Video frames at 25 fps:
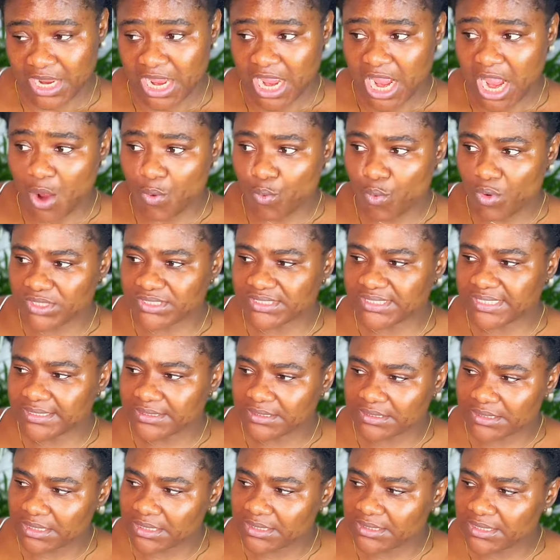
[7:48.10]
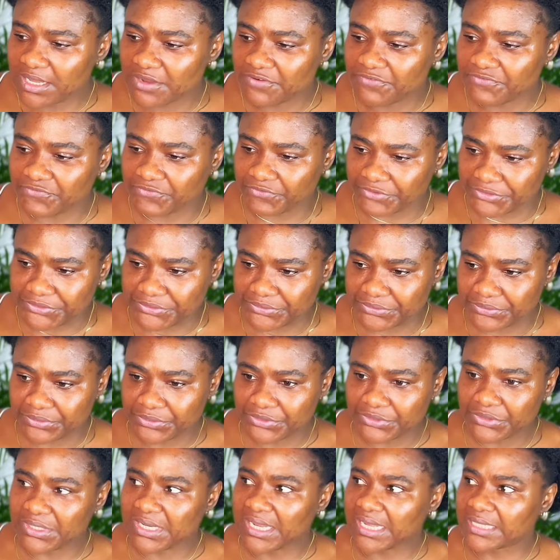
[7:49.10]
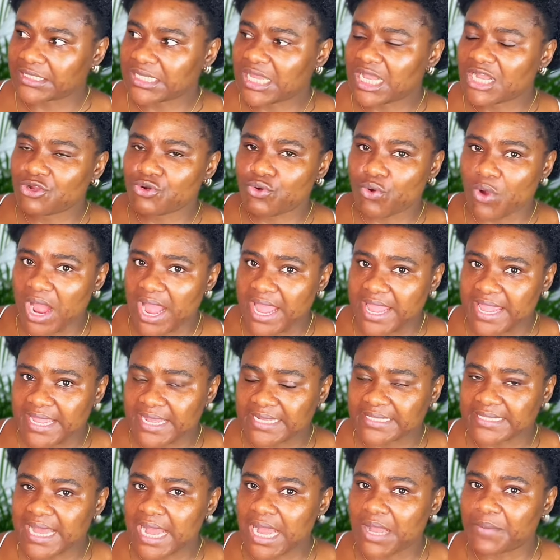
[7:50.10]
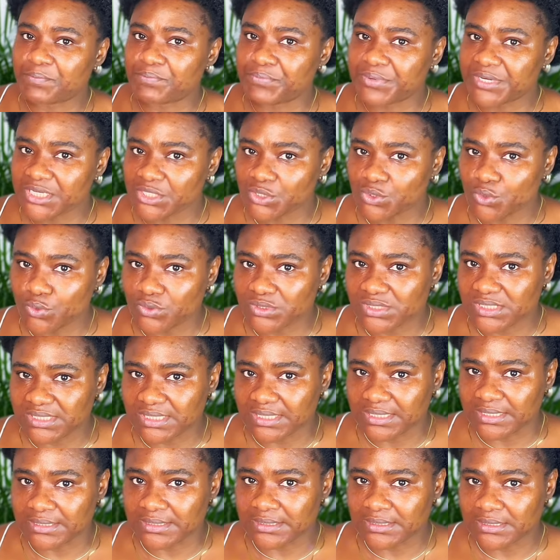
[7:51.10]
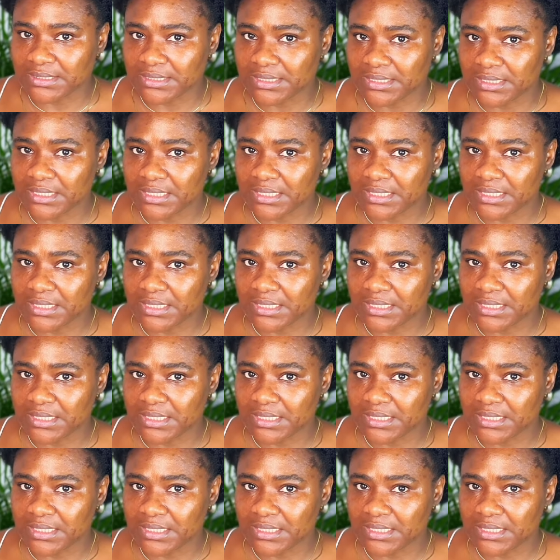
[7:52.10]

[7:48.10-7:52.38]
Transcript: And once they tick them for you, you cannot go ahead and bring those things.